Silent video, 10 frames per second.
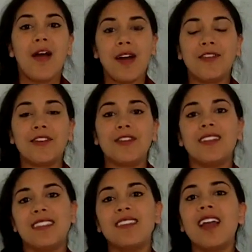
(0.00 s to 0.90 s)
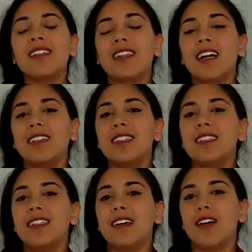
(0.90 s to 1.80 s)
However, that's not
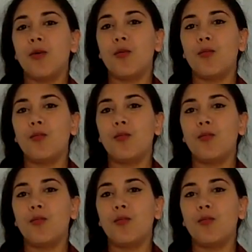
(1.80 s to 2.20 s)
exactly a